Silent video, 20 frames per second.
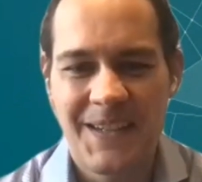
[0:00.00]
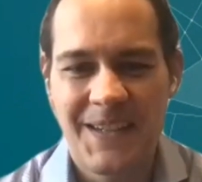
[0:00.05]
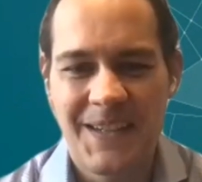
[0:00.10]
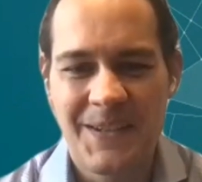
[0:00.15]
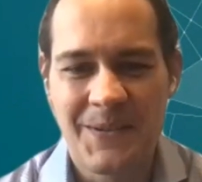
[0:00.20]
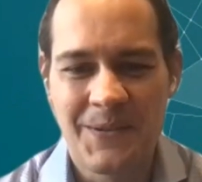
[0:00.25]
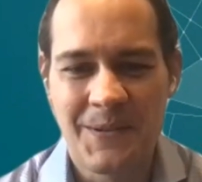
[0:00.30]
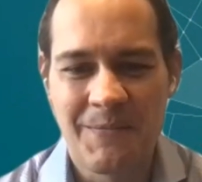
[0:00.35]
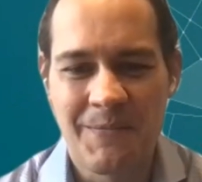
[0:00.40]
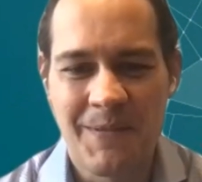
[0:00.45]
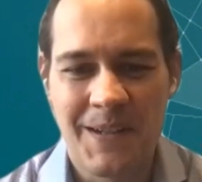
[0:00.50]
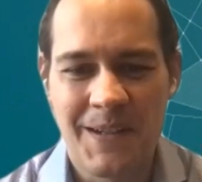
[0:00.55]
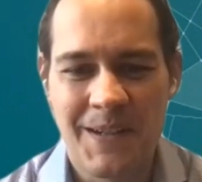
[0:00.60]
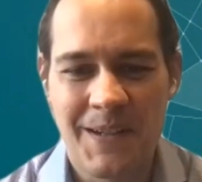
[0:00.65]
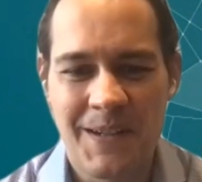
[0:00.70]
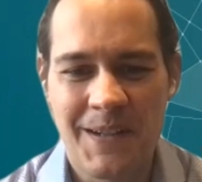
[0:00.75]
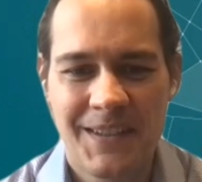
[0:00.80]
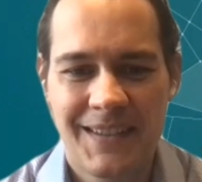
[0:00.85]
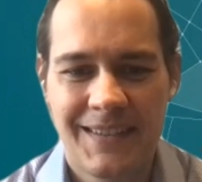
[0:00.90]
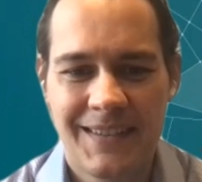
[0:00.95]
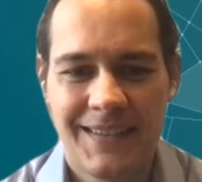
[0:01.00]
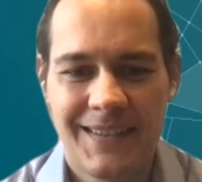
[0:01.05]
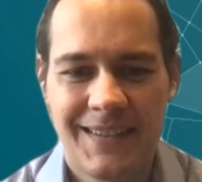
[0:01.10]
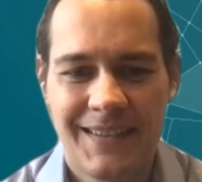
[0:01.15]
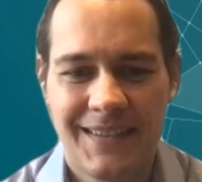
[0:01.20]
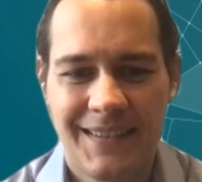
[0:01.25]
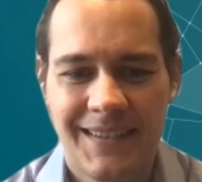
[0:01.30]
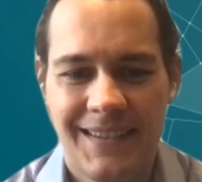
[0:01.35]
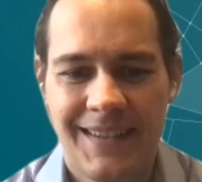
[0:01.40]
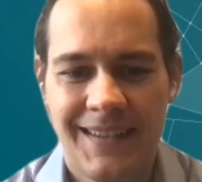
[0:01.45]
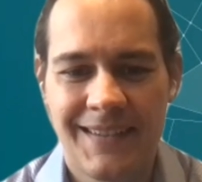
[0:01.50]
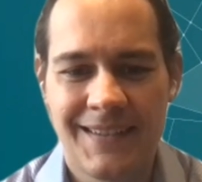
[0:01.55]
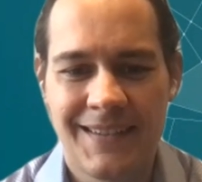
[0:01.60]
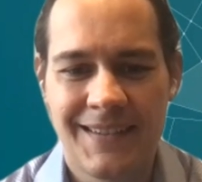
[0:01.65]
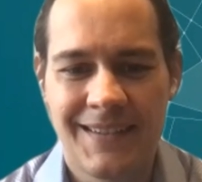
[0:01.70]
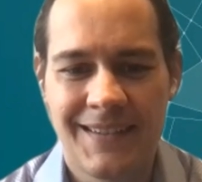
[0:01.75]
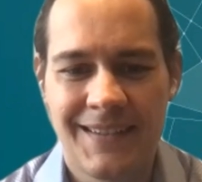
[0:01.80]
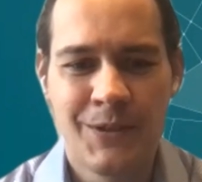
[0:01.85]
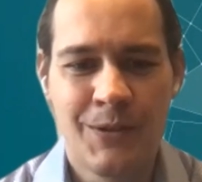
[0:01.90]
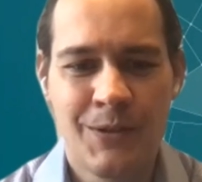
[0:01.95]
Thank you so much.
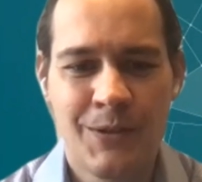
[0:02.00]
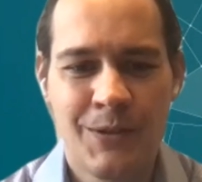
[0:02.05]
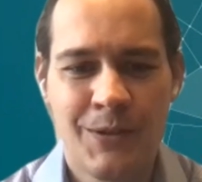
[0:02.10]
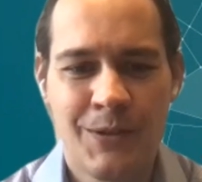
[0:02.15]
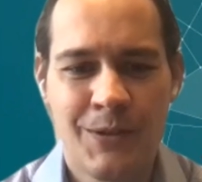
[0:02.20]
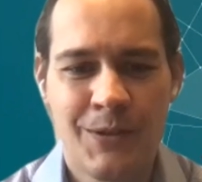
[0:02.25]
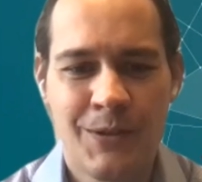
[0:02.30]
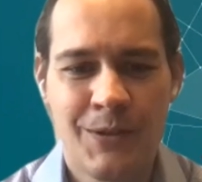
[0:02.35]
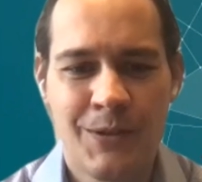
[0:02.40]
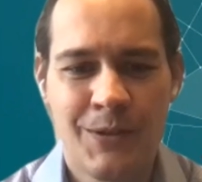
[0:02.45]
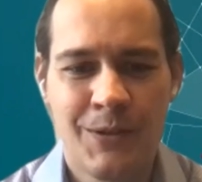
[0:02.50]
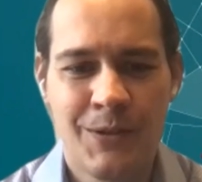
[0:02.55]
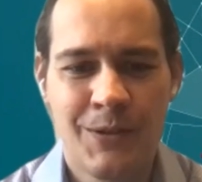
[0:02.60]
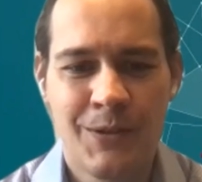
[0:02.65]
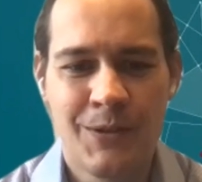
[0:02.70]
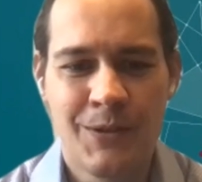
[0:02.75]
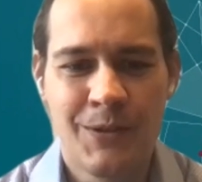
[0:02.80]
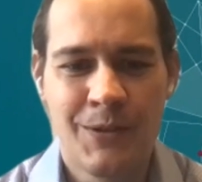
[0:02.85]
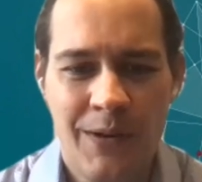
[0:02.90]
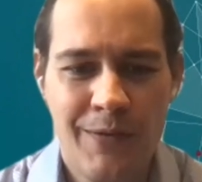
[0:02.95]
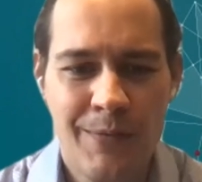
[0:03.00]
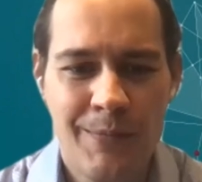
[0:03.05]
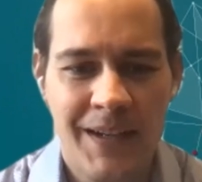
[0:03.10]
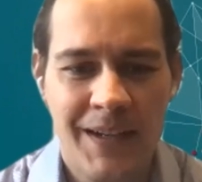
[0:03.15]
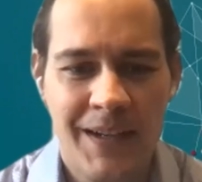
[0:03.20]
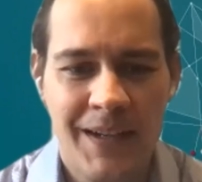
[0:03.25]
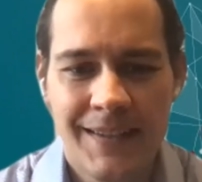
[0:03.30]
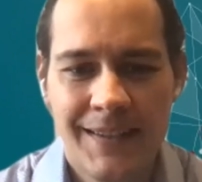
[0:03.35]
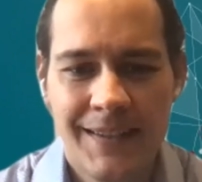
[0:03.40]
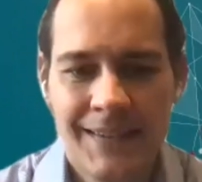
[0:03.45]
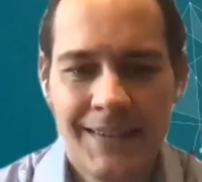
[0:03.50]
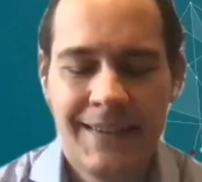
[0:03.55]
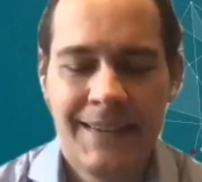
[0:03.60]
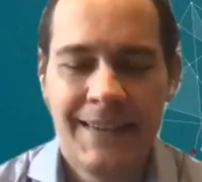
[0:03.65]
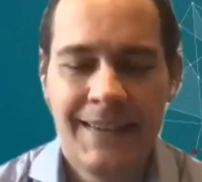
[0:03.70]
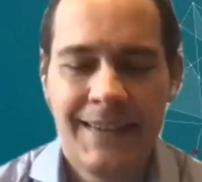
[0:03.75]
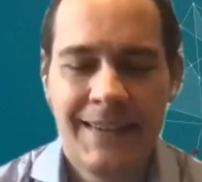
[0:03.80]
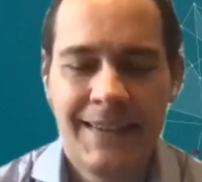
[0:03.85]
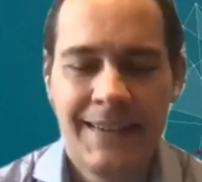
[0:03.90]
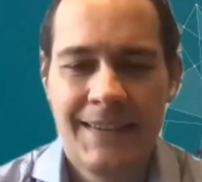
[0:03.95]
And good morning to everybody.
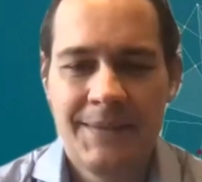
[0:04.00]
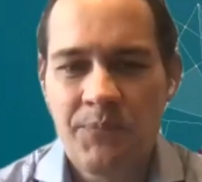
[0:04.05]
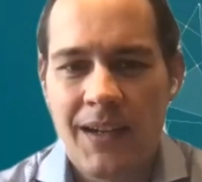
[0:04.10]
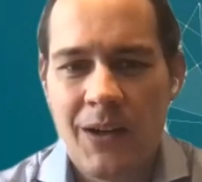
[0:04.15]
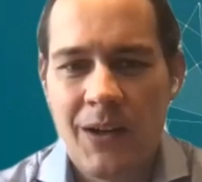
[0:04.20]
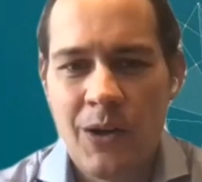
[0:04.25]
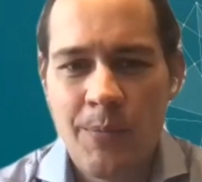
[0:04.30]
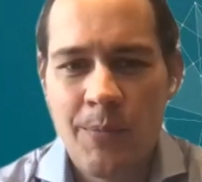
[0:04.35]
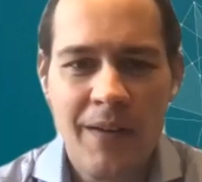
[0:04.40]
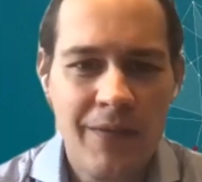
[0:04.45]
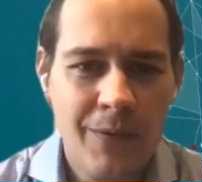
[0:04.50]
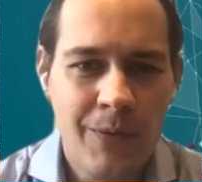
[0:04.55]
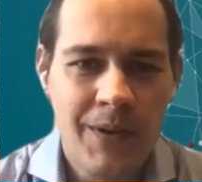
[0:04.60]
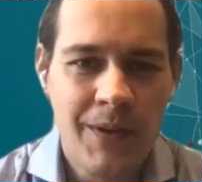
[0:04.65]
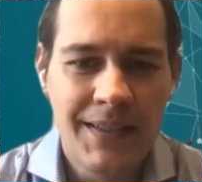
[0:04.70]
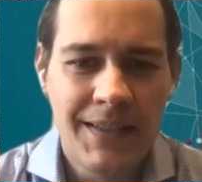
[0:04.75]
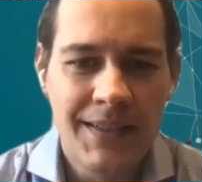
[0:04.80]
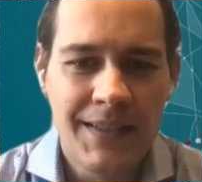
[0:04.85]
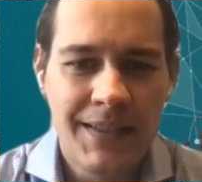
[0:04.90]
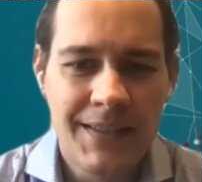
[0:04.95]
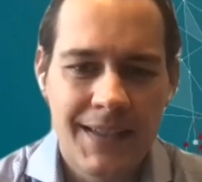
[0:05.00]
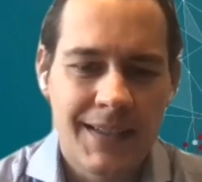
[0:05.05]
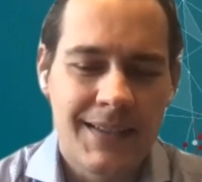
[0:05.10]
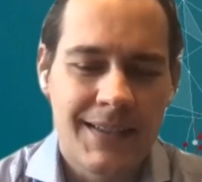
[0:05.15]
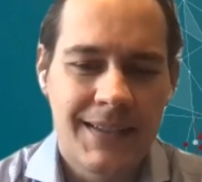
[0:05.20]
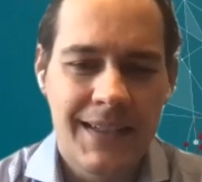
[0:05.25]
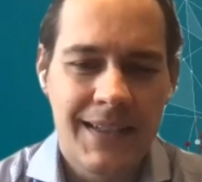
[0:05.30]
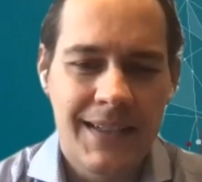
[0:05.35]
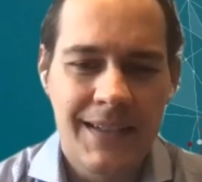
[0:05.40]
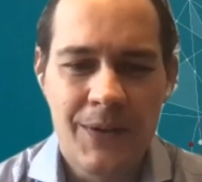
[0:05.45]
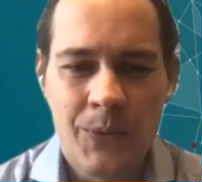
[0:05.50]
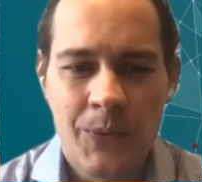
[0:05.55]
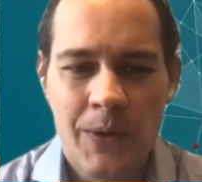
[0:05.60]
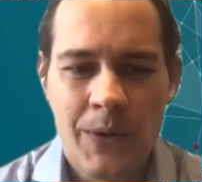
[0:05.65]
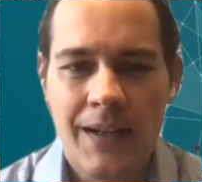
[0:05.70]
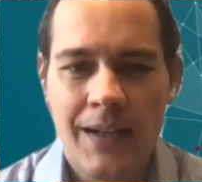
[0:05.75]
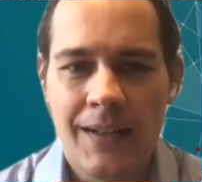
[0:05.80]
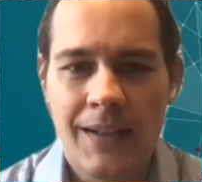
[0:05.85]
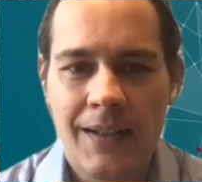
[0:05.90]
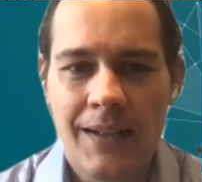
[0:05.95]
I hope everyone is staying safe
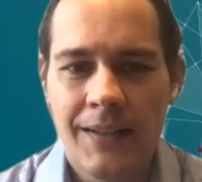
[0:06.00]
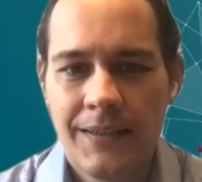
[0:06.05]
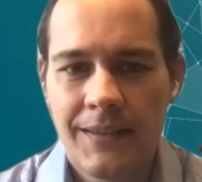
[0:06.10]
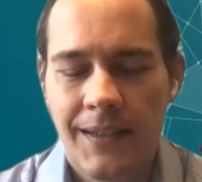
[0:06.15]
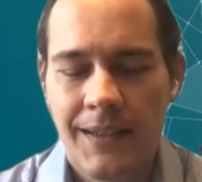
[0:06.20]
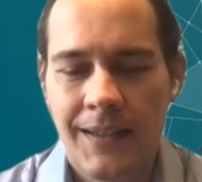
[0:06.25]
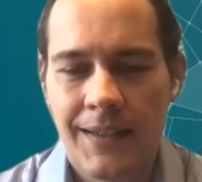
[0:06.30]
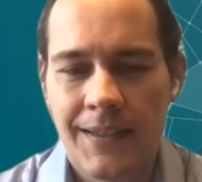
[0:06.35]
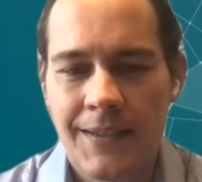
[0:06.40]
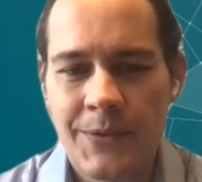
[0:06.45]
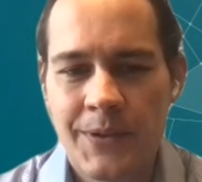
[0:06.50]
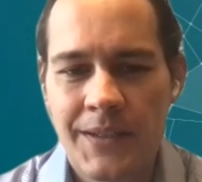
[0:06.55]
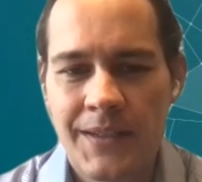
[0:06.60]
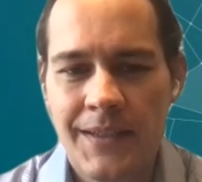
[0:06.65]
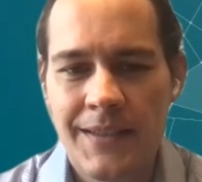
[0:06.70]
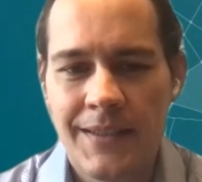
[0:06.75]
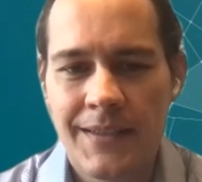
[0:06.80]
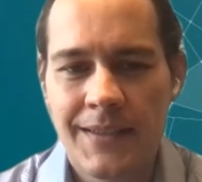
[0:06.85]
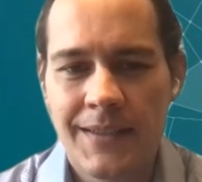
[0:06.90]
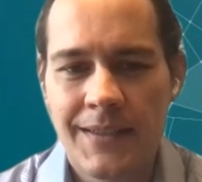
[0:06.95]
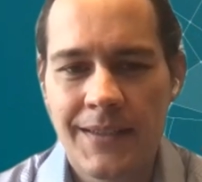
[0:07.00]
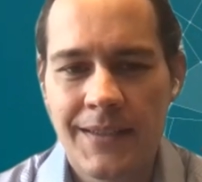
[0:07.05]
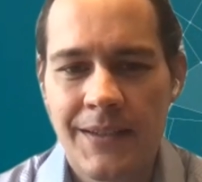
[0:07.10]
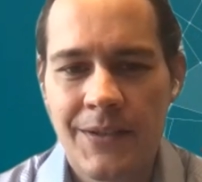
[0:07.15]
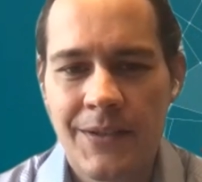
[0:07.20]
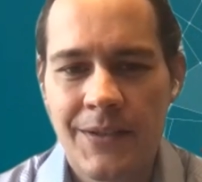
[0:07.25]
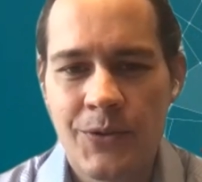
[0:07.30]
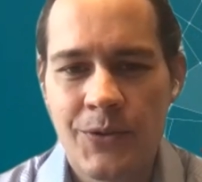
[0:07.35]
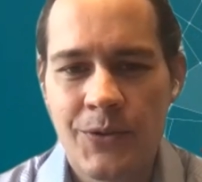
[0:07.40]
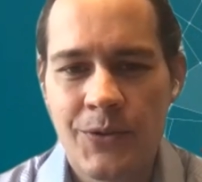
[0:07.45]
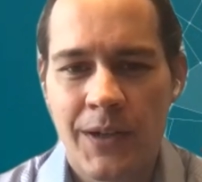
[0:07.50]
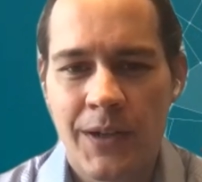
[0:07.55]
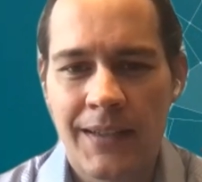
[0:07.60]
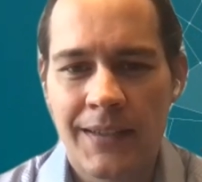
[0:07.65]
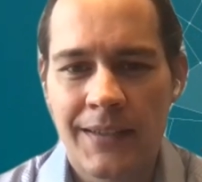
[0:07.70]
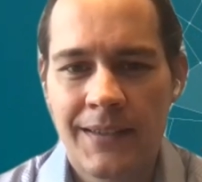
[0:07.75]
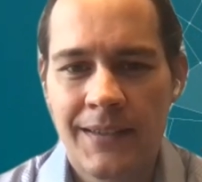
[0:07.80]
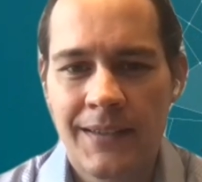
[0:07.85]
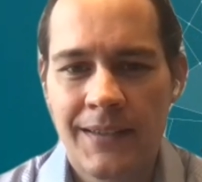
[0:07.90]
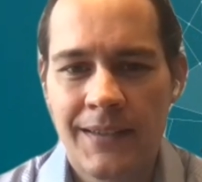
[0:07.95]
and well during these continued
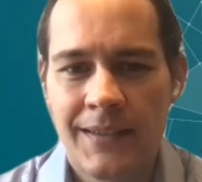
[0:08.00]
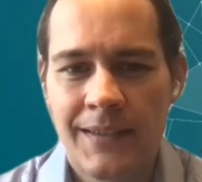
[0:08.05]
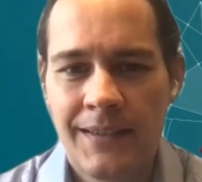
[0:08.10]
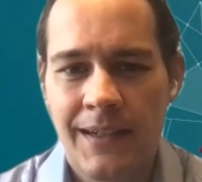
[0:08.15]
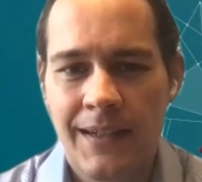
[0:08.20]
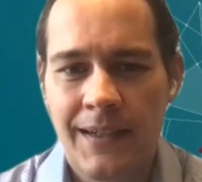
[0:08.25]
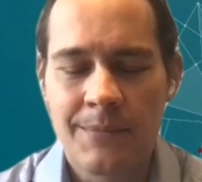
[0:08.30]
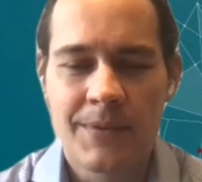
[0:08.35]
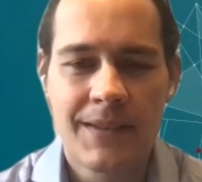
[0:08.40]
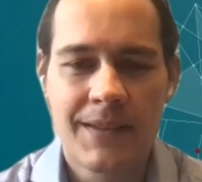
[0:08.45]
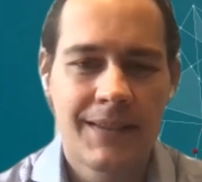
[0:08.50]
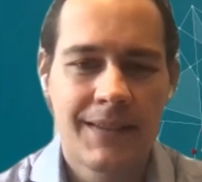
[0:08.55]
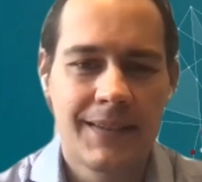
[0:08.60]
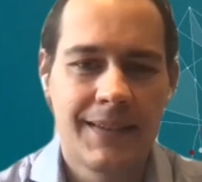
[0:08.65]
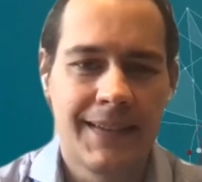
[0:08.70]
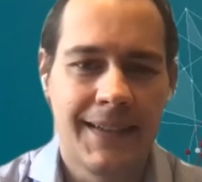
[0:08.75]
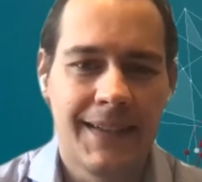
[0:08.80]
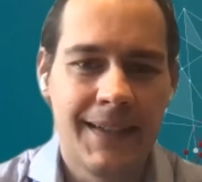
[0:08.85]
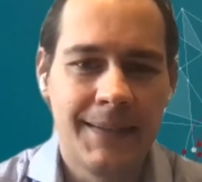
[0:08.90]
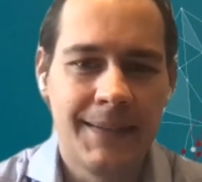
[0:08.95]
trying times.